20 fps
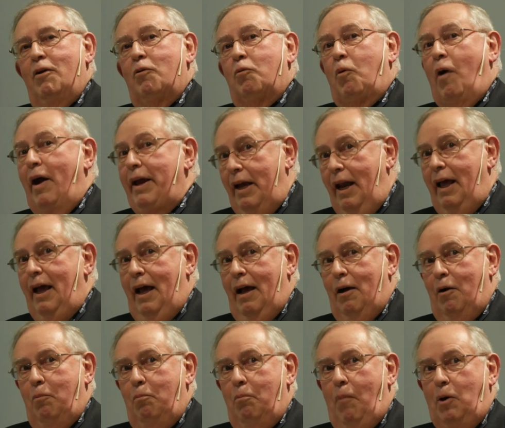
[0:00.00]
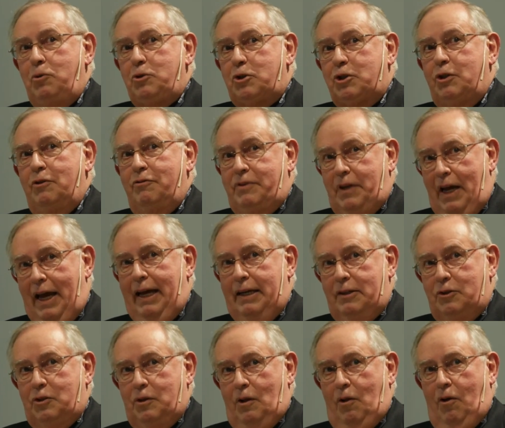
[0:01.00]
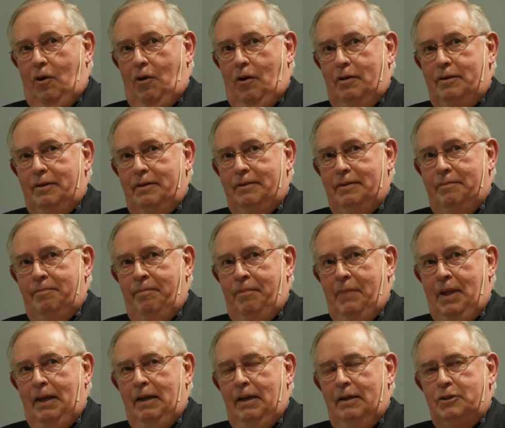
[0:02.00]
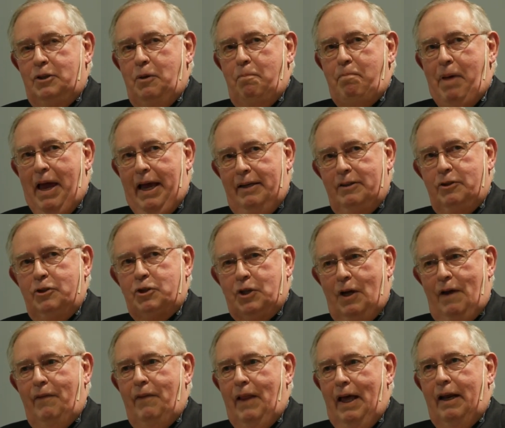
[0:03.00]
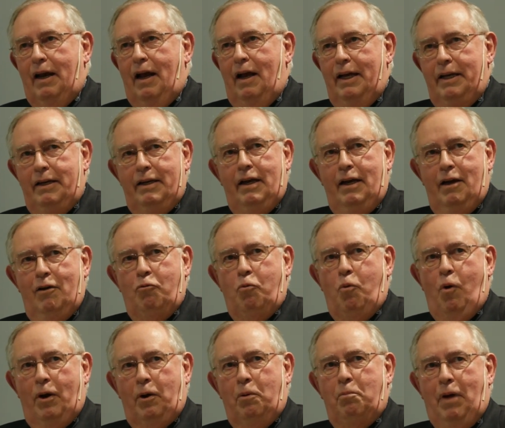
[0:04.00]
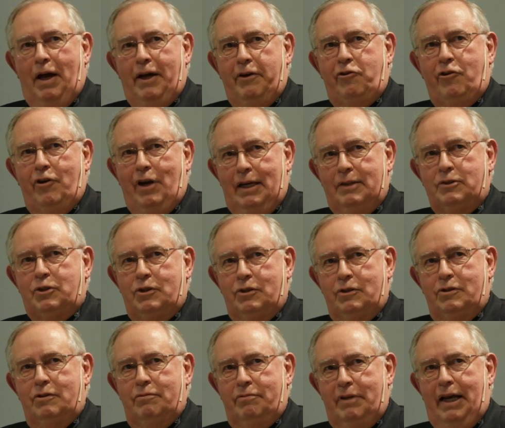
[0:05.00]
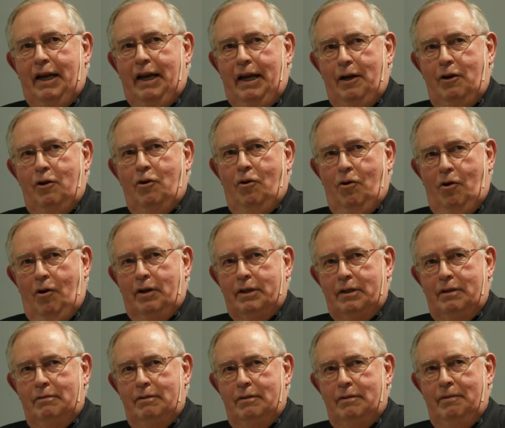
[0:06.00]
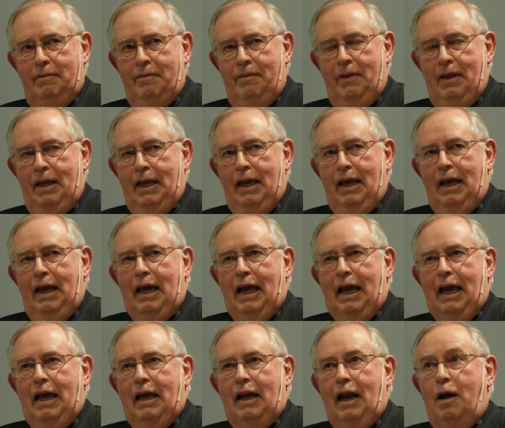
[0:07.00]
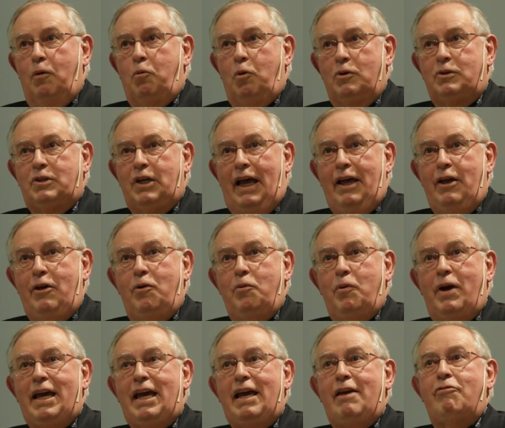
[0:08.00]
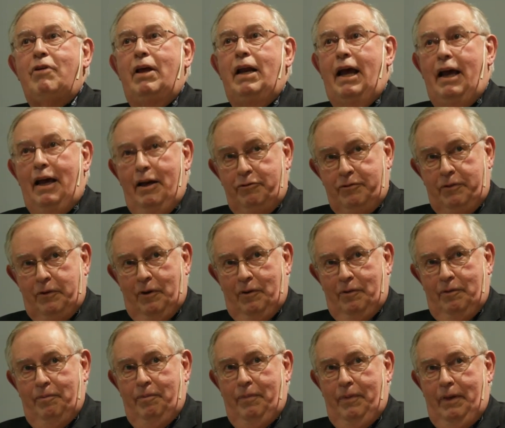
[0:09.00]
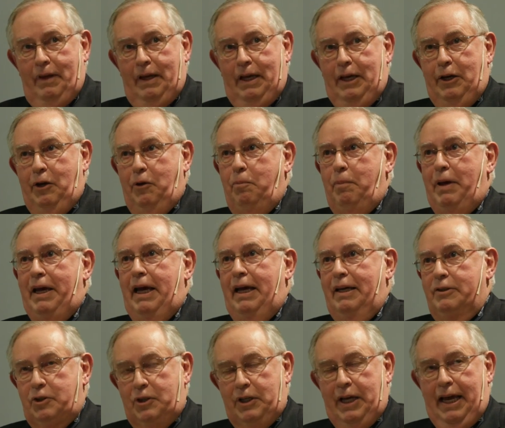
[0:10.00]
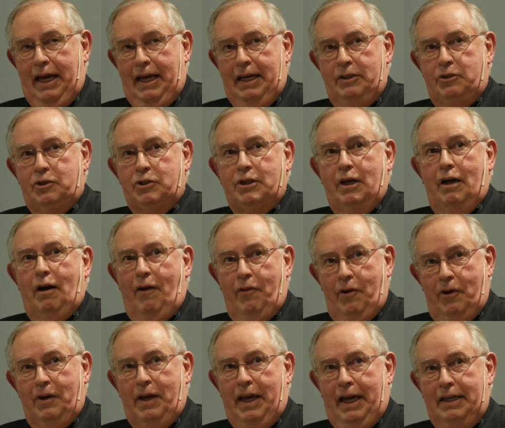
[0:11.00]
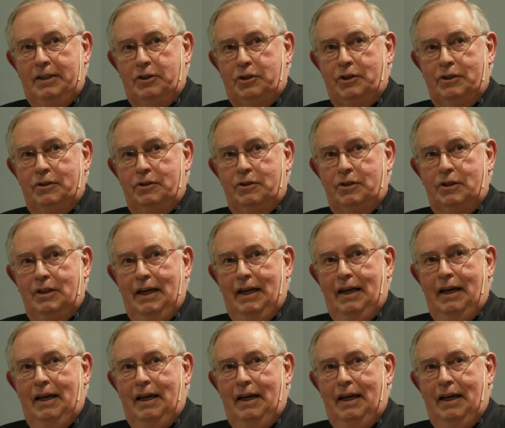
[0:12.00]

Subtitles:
Right now, most of tax law depends on that idea of what are my chances of getting caught. And I will tell you, even after the UBS case and other cases,